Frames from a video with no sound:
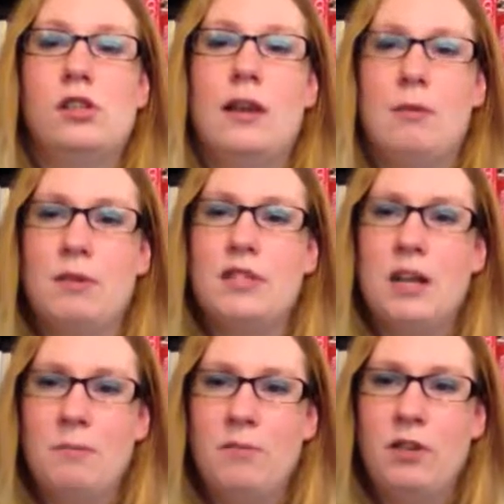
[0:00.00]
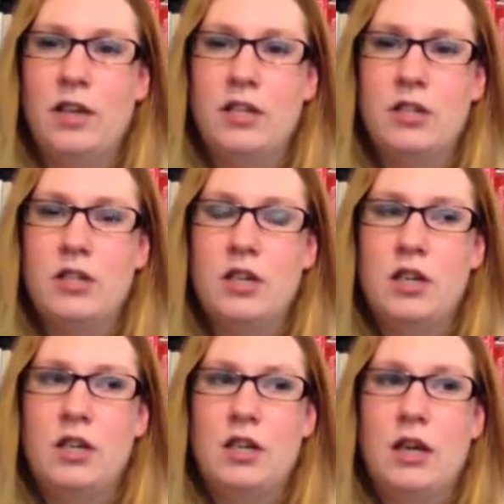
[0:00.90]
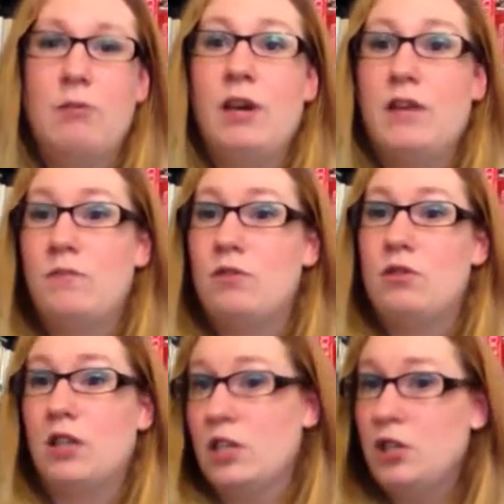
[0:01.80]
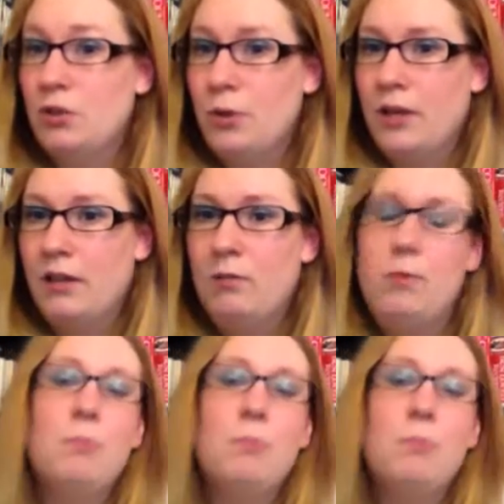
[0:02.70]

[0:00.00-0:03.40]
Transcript: Yeah, we'd stopped for lunch, and we had lunch in our trailer. We